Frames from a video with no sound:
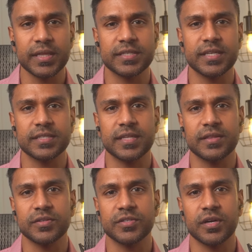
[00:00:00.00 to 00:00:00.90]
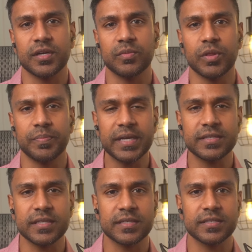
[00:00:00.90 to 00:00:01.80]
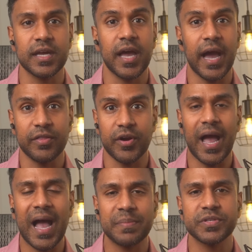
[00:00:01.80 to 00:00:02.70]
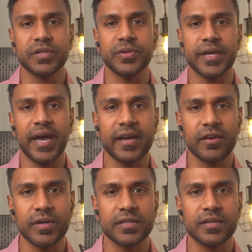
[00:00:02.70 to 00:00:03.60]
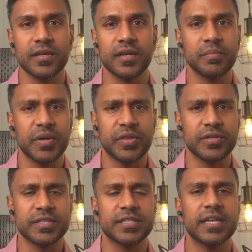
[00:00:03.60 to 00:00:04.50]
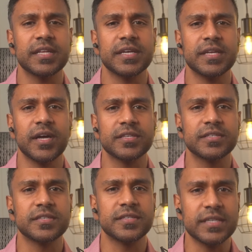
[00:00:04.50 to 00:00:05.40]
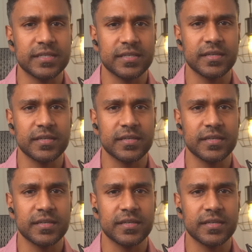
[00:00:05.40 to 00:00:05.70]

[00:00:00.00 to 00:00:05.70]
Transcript: the sense that they're starting with basics, and they're absolutely accurate, but they're decidedly not succinct.